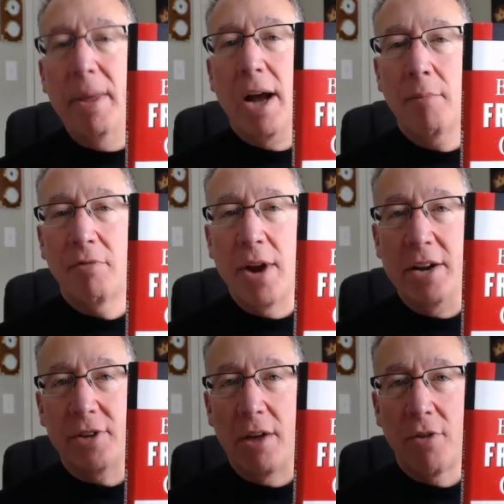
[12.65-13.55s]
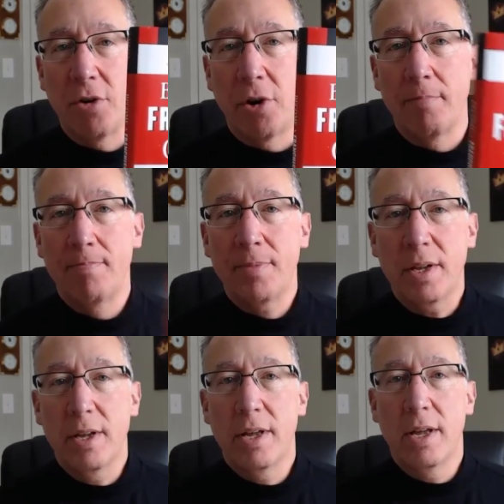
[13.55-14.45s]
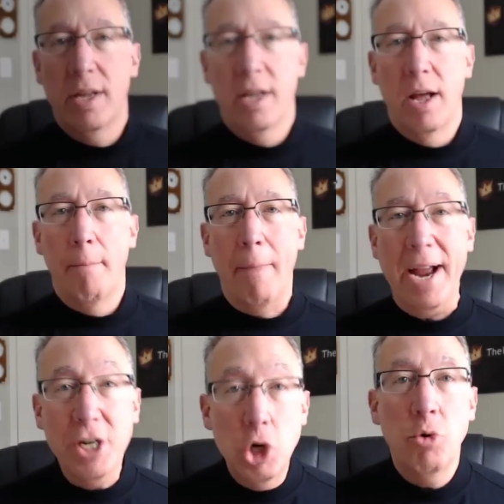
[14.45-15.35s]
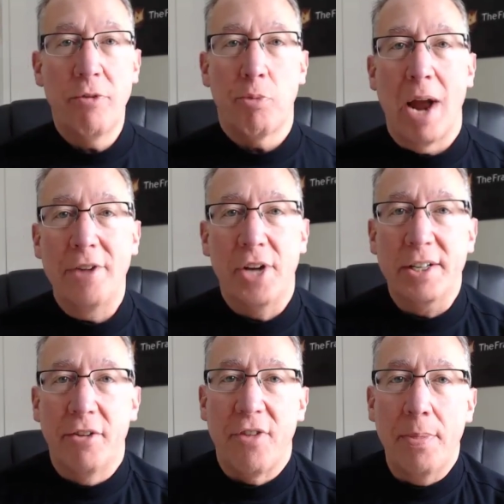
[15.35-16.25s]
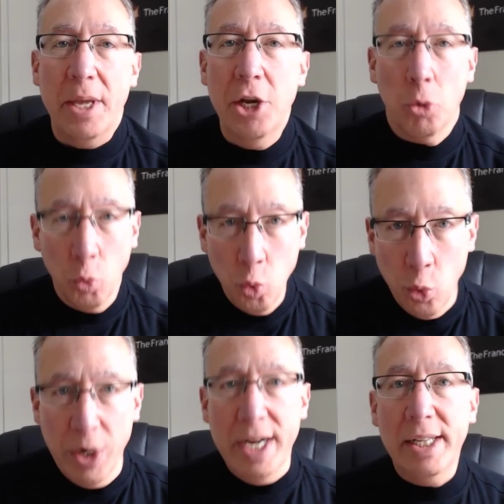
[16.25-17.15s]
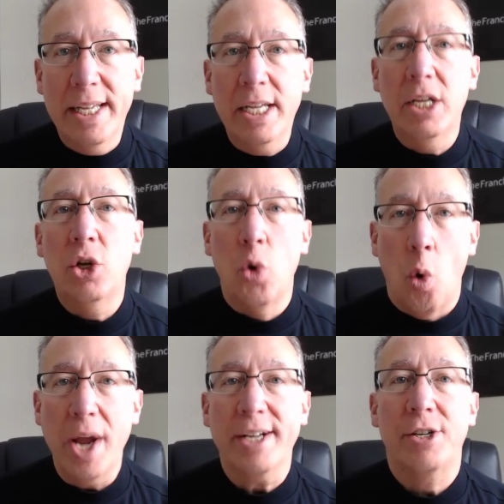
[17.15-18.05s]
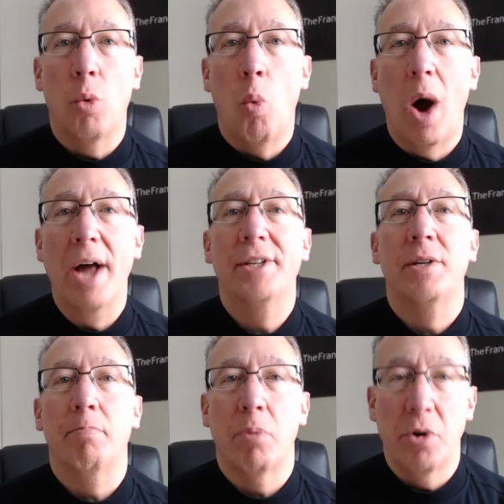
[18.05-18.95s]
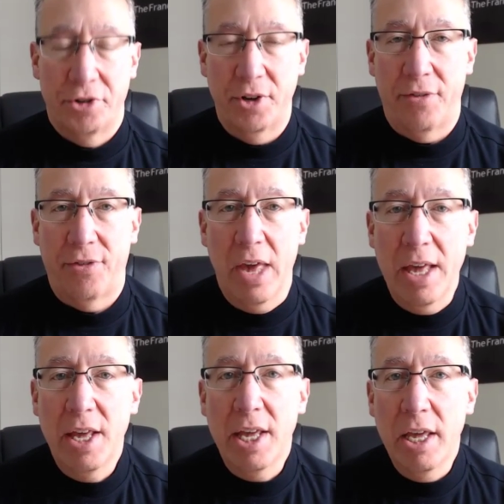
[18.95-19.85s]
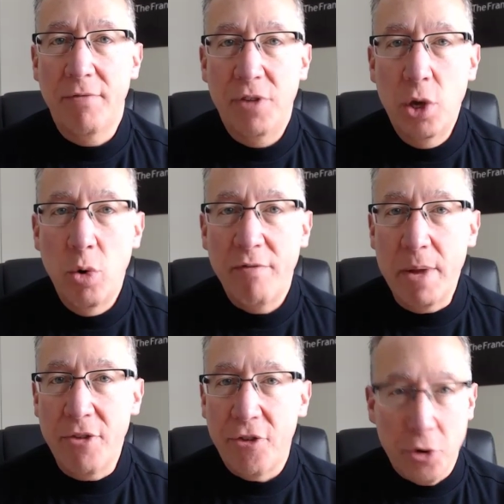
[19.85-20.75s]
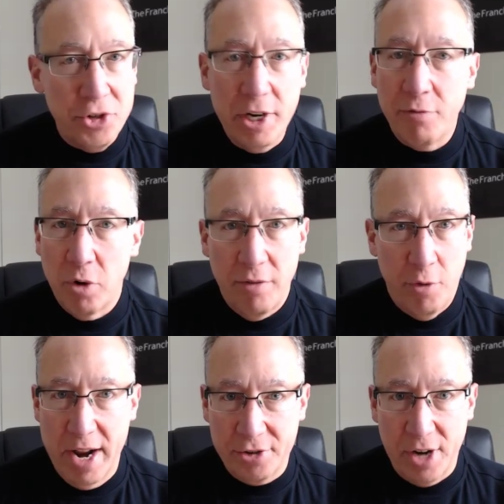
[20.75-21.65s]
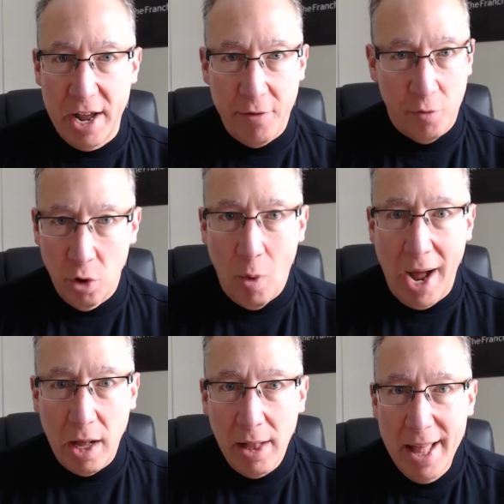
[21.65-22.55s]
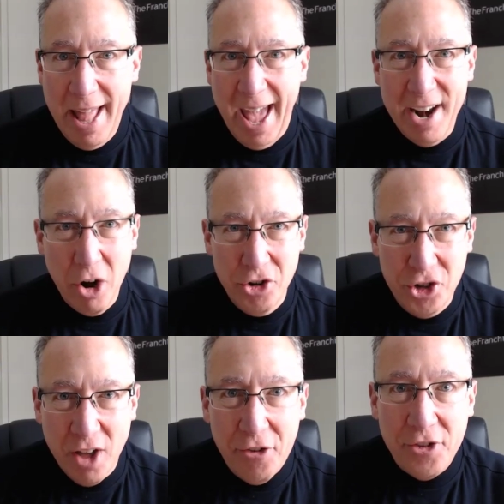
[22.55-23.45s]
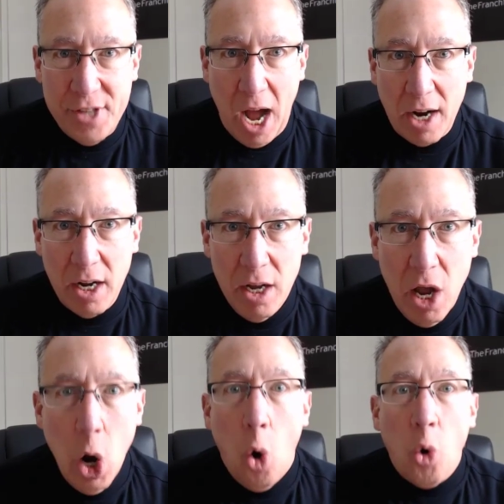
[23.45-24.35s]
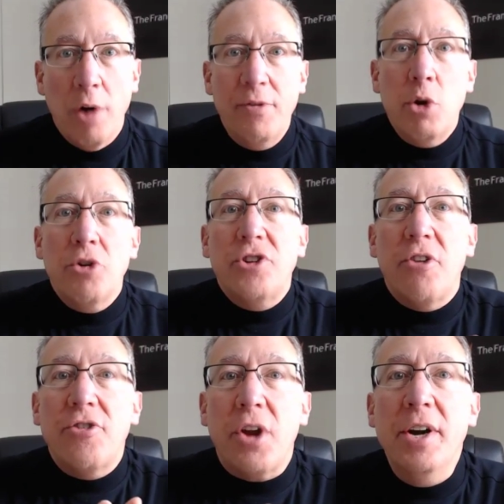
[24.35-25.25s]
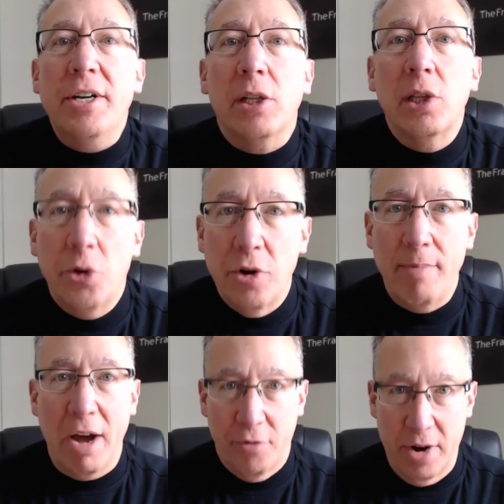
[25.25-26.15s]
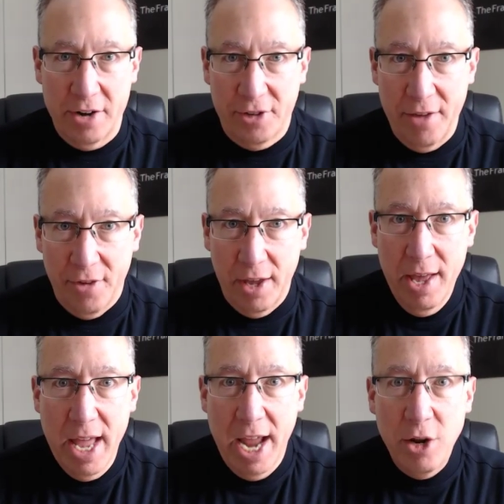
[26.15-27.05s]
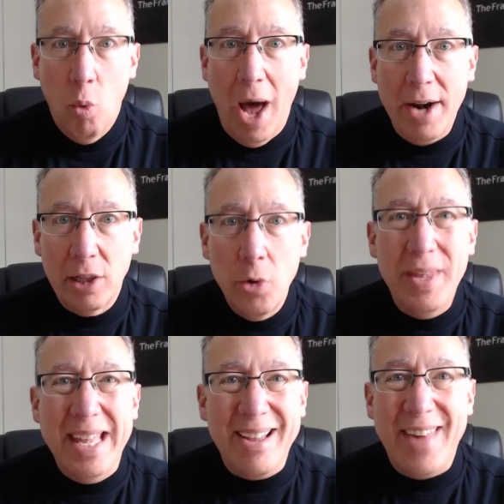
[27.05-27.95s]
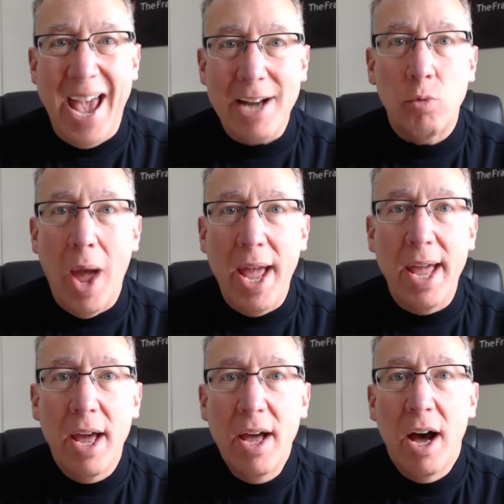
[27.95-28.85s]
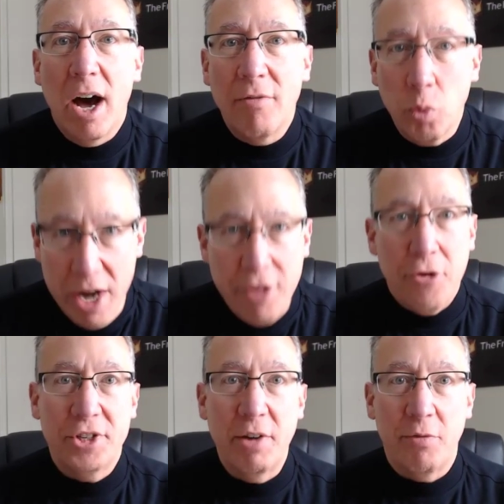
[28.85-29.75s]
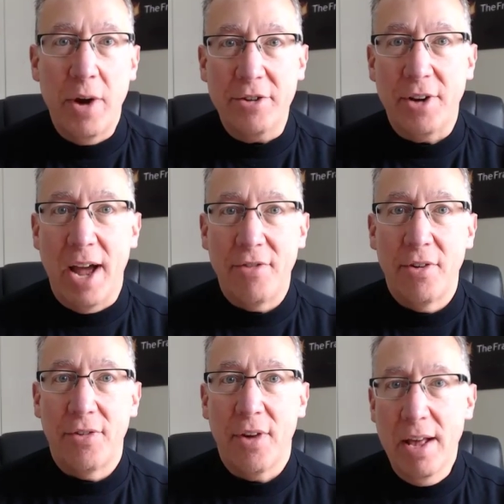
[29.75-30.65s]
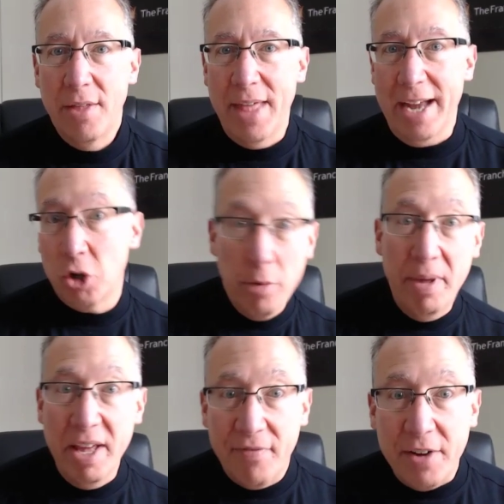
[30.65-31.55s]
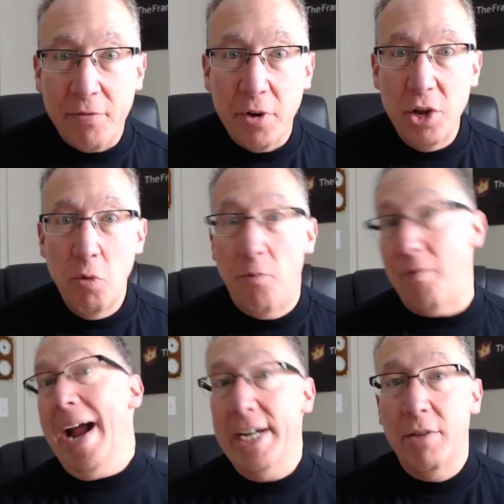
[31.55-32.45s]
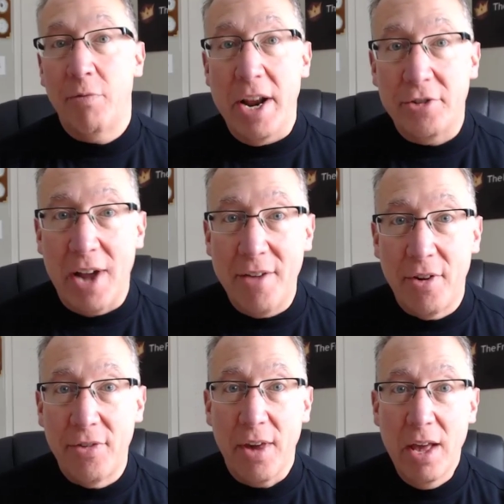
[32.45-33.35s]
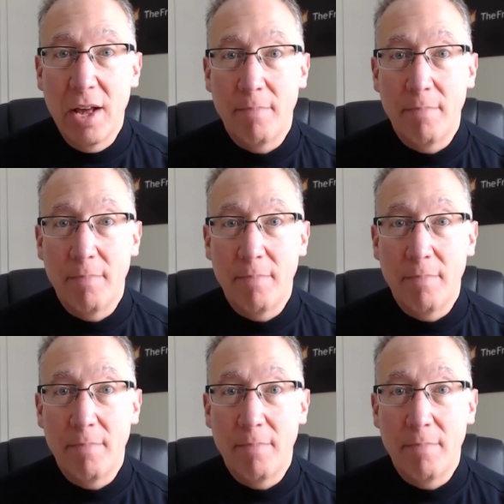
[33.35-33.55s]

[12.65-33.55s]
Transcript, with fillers: Become a Franchise Owner. My newest project is something you're really going to want to purchase. If you have been searching for a franchise for a while and are just stuck, or if you are just starting to learn about franchising and you want to learn the exact way of researching franchises that could be a fit for you, finding franchises,